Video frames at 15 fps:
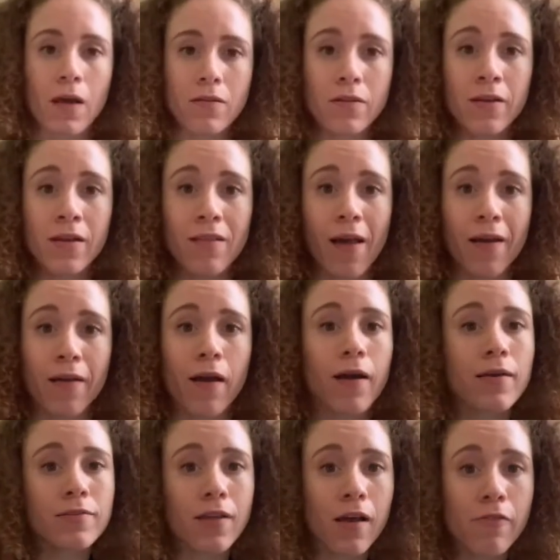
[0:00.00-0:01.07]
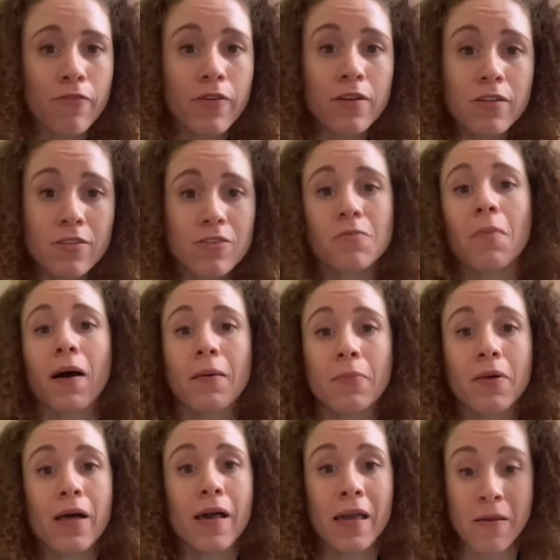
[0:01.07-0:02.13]
Look at that, guys. I finished my
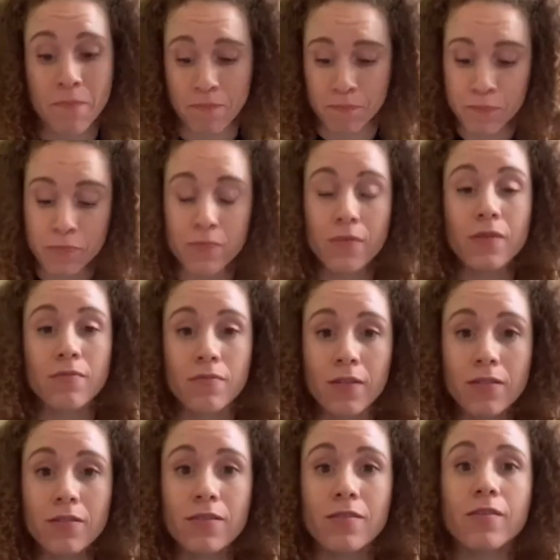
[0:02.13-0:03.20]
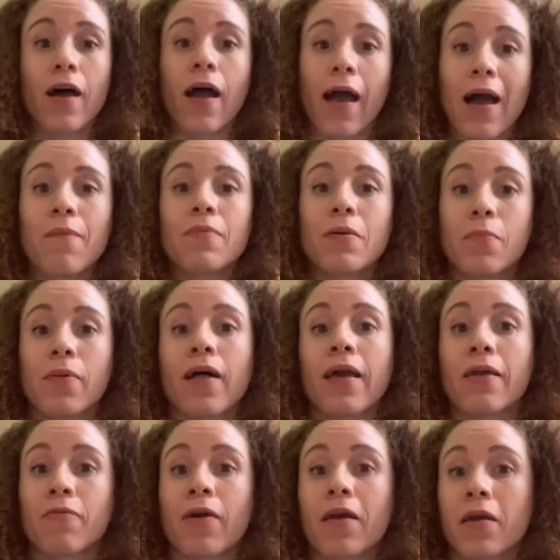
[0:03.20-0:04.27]
plate. This is a happy
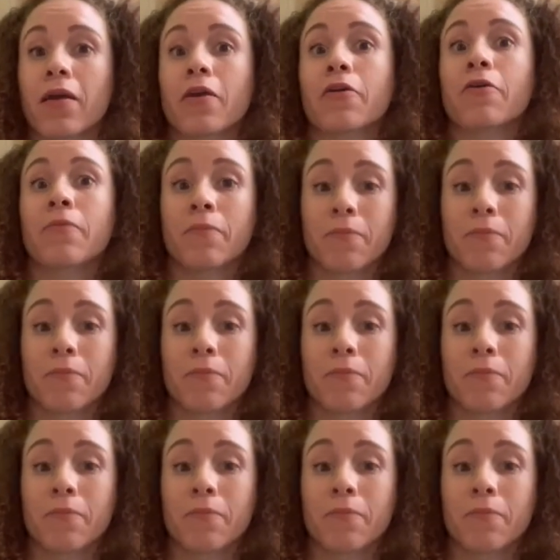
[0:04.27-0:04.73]
plate right here.